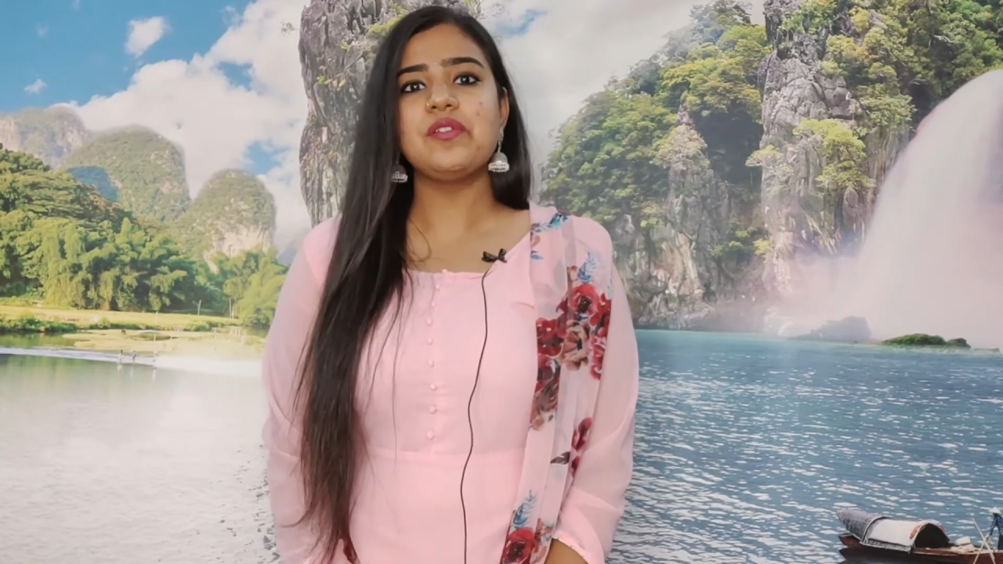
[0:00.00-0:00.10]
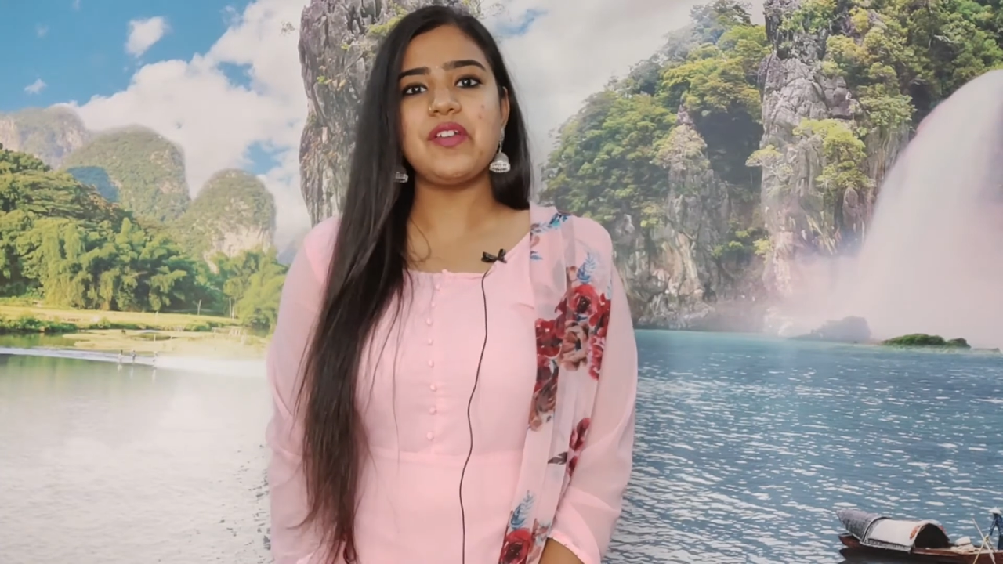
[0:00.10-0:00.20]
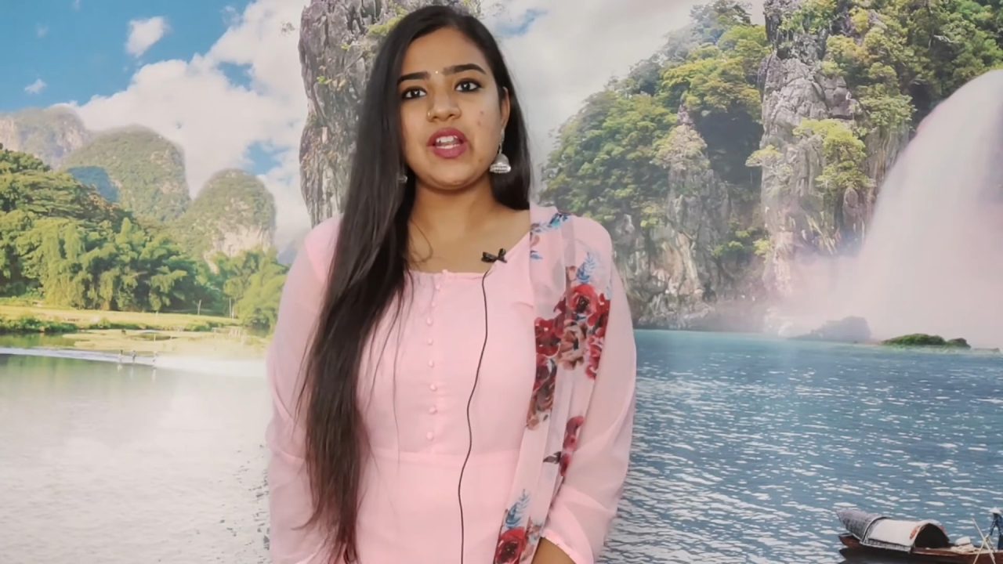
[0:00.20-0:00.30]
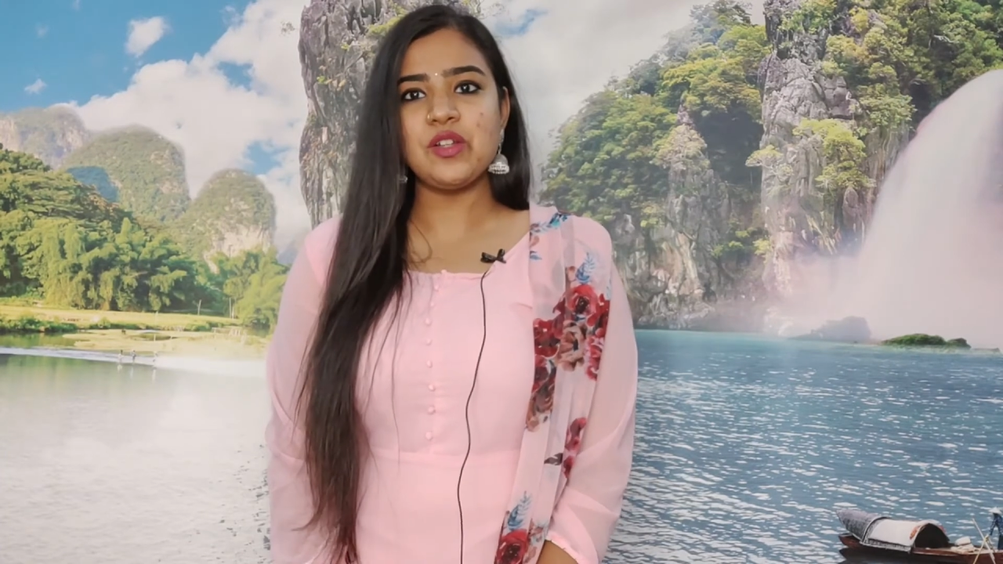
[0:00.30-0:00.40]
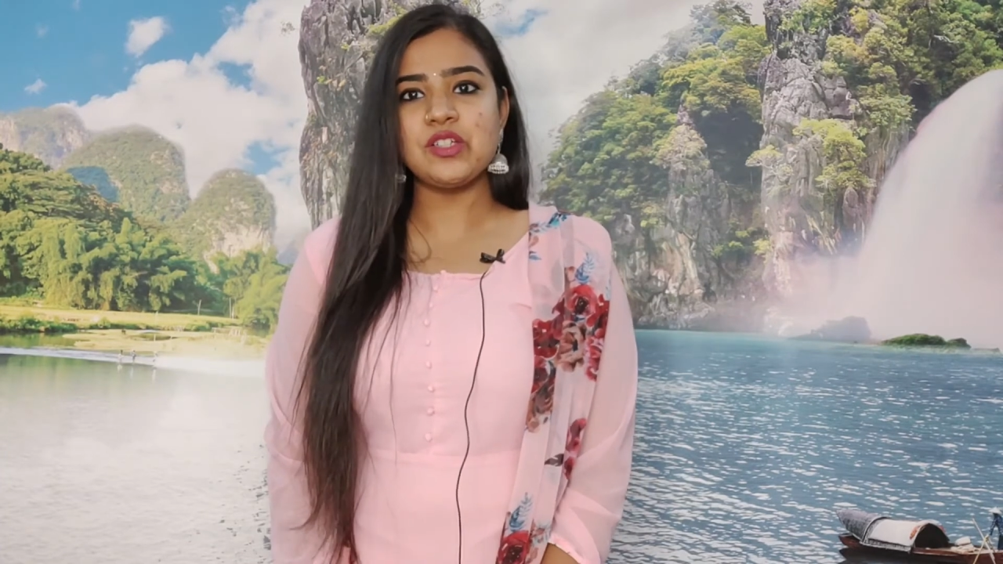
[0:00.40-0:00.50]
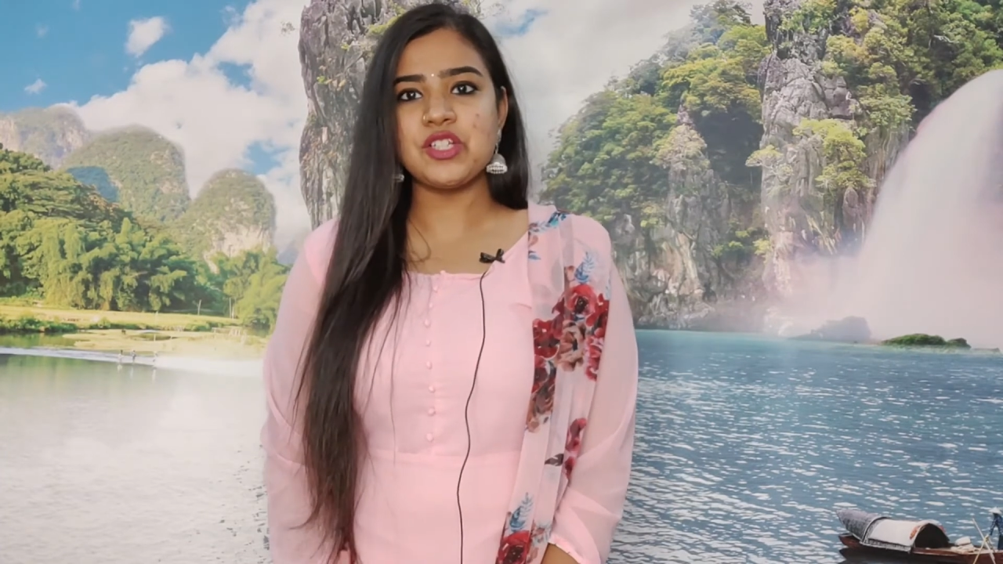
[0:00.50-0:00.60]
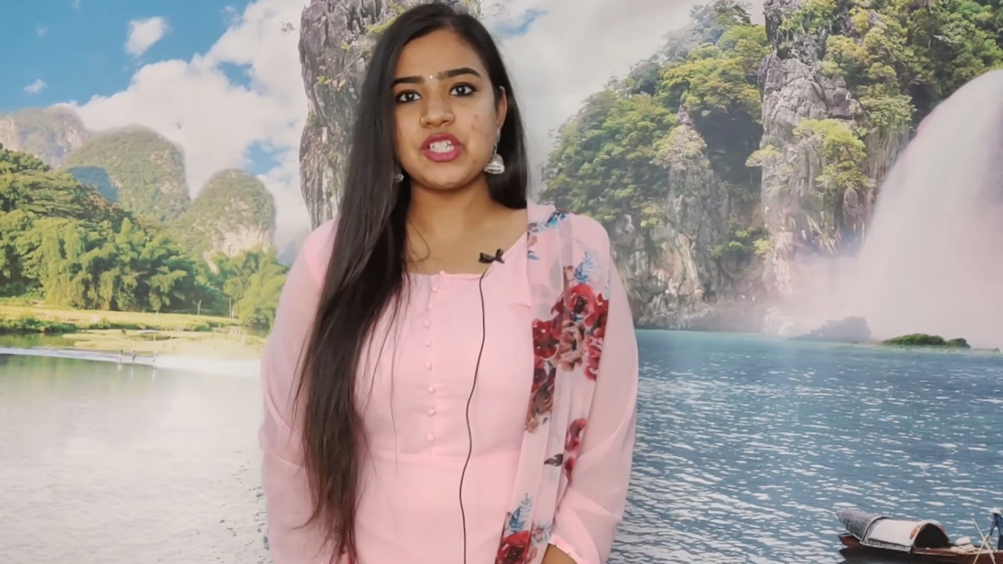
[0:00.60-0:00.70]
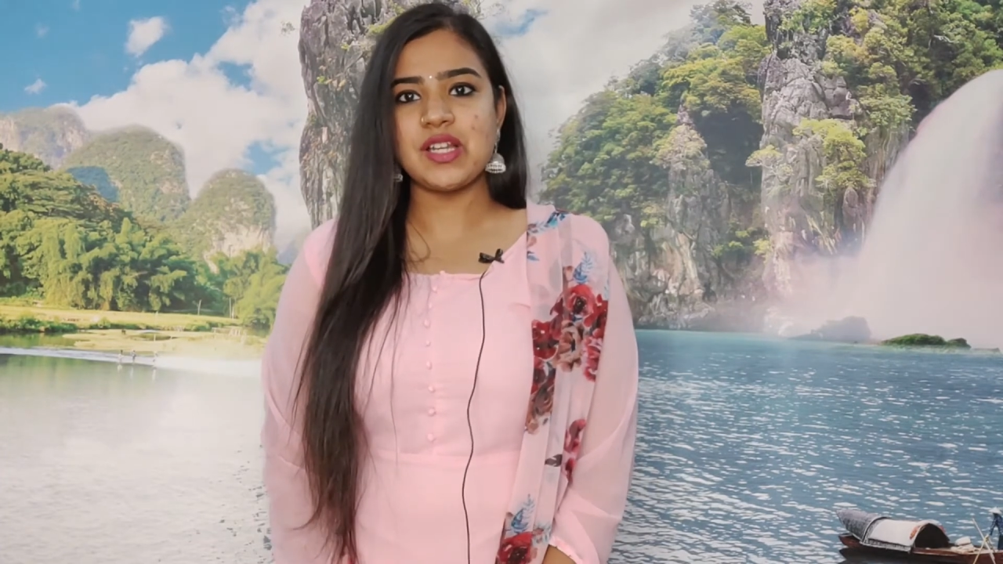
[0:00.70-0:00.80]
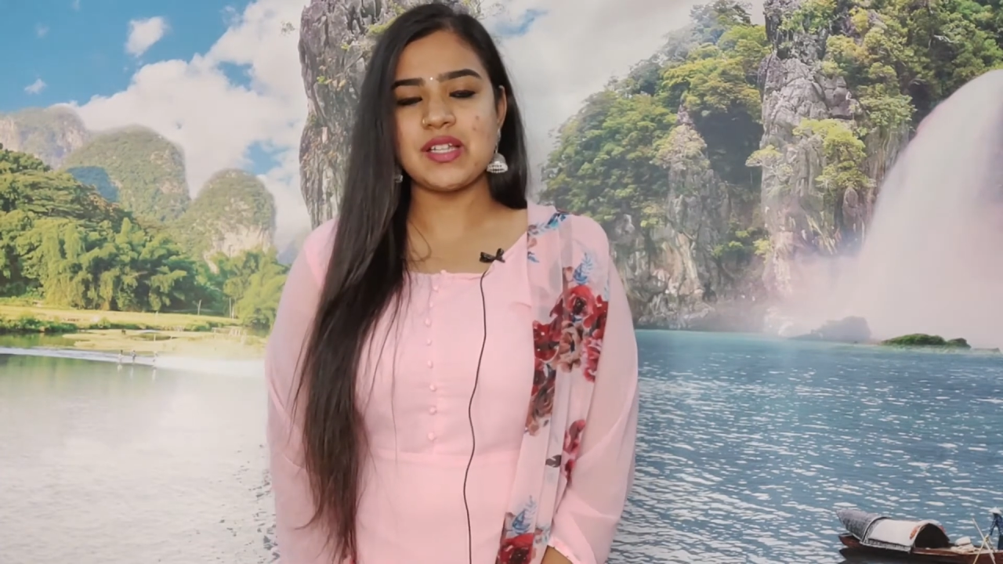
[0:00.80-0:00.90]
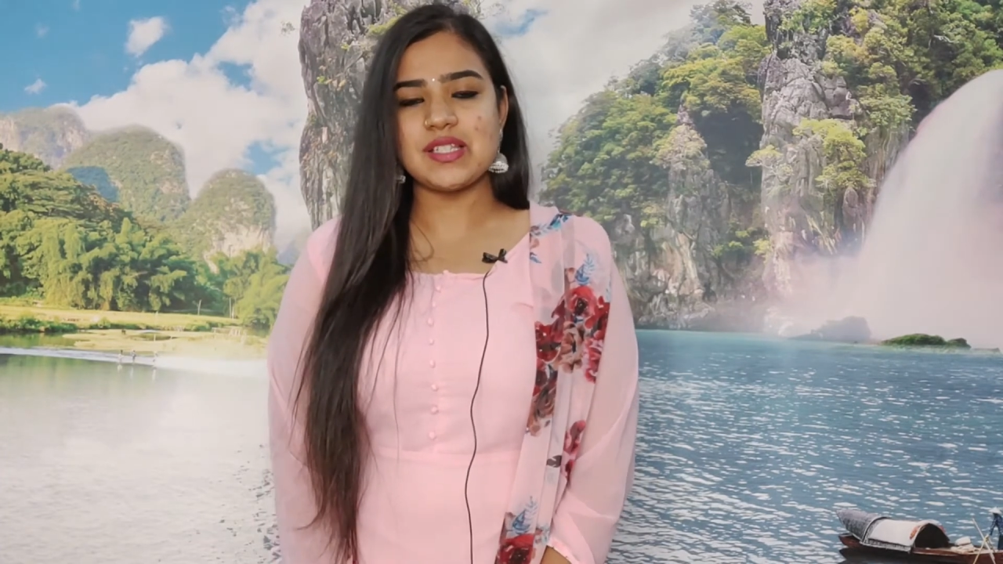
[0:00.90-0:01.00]
fell on
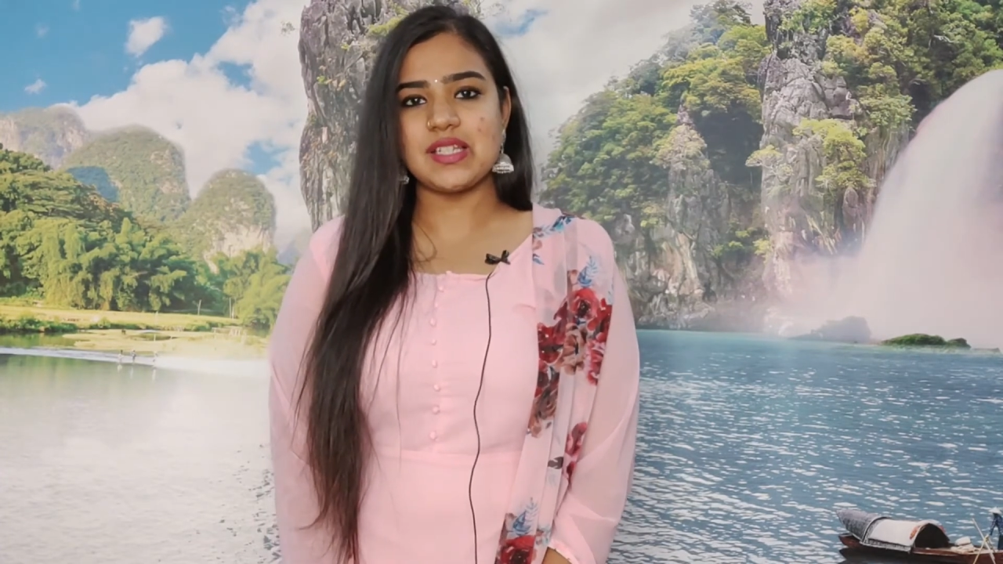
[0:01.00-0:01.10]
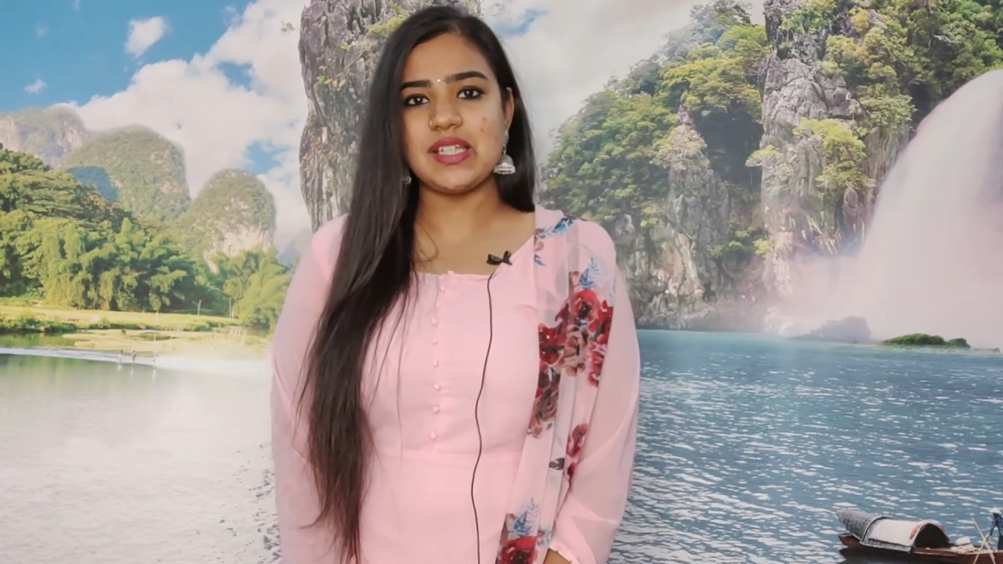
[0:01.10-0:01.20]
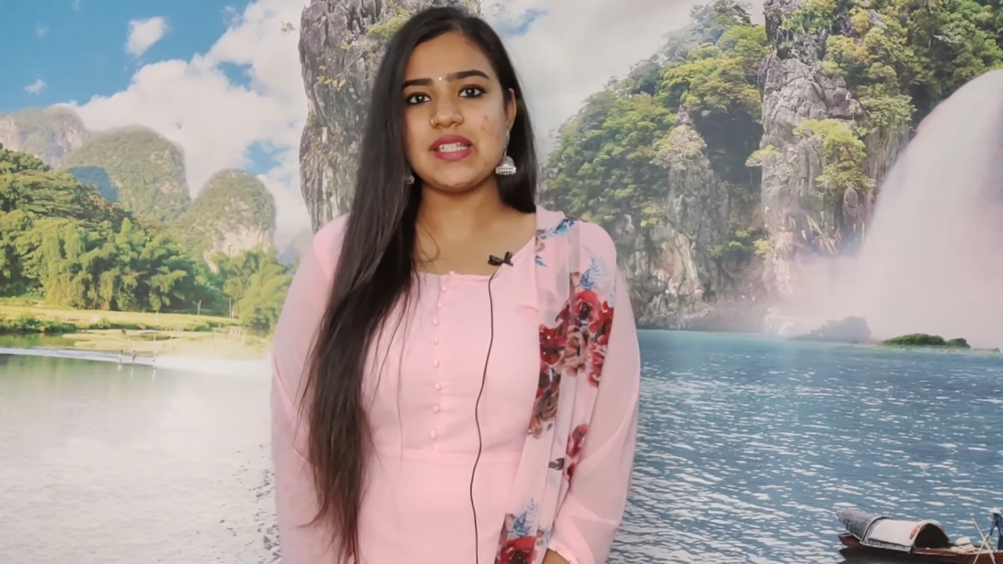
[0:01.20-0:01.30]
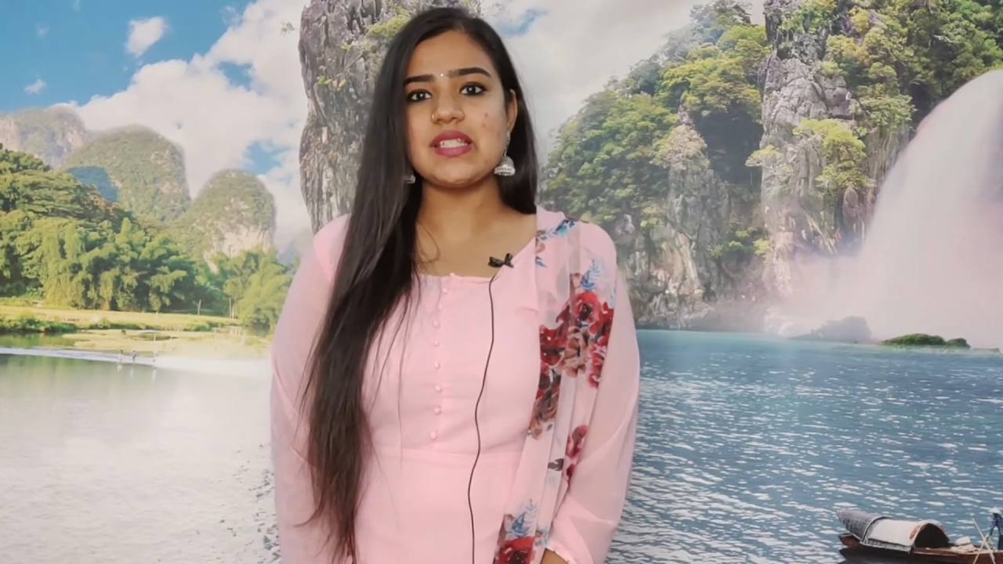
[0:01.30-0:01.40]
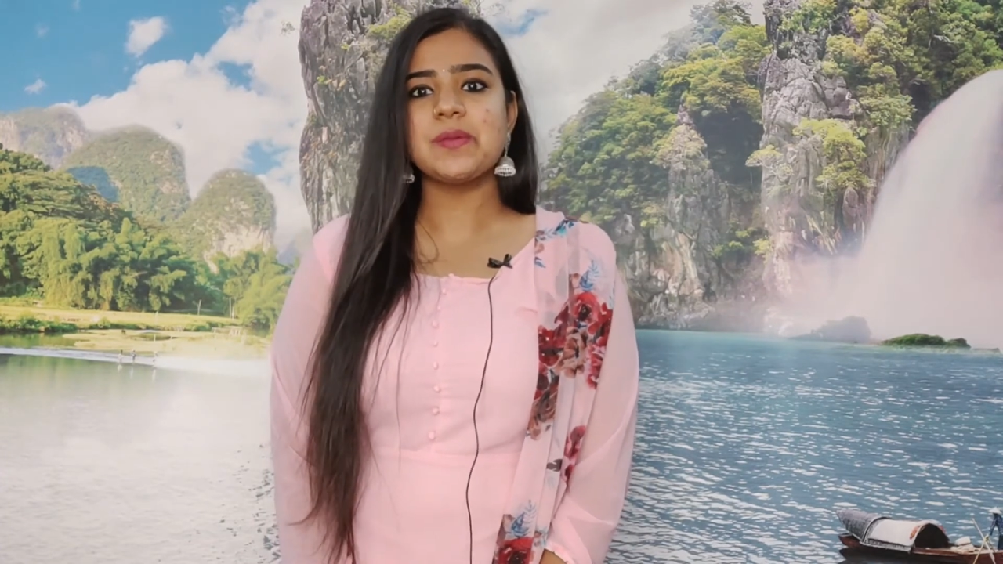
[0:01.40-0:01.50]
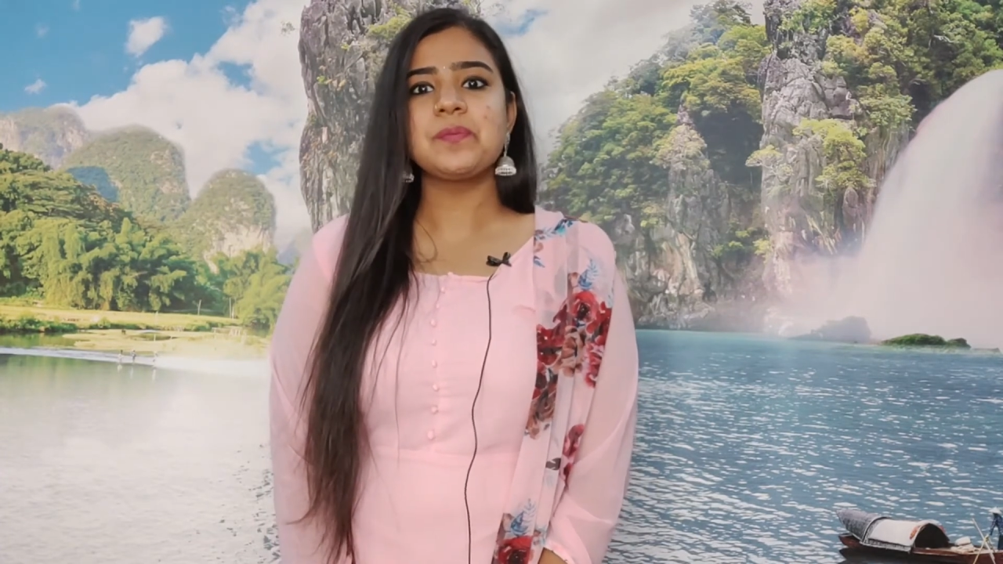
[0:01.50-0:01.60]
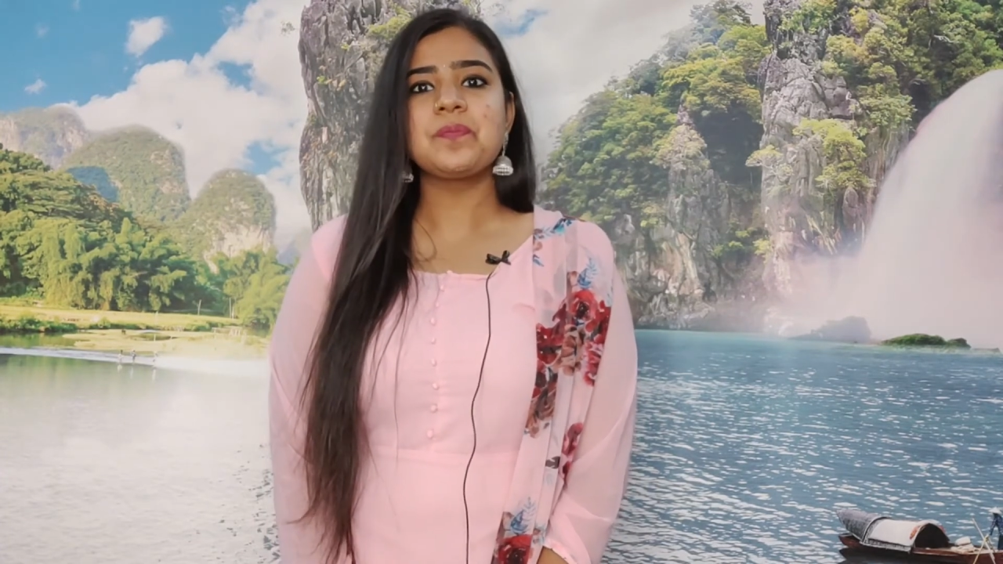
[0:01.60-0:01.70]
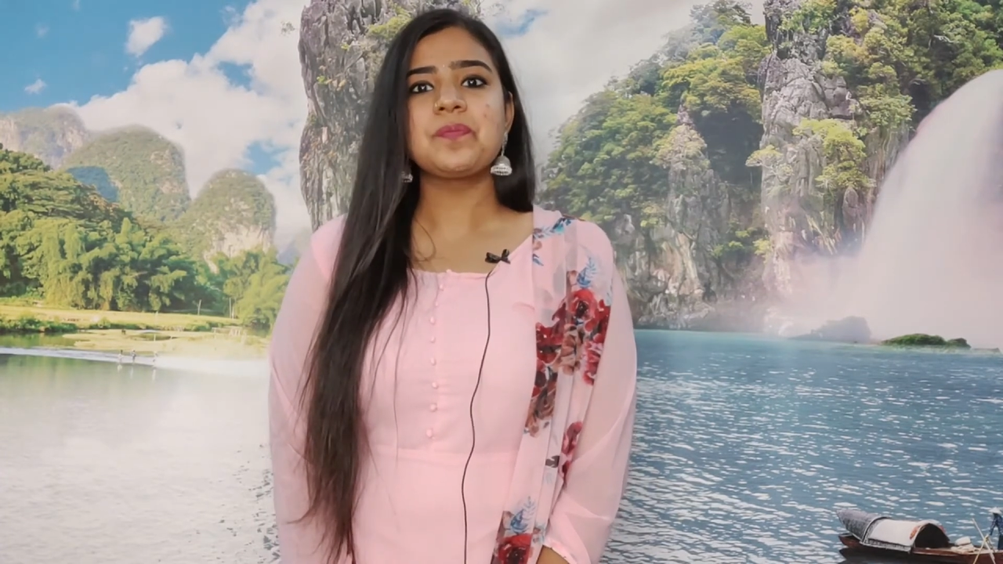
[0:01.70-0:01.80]
Krishna's knees.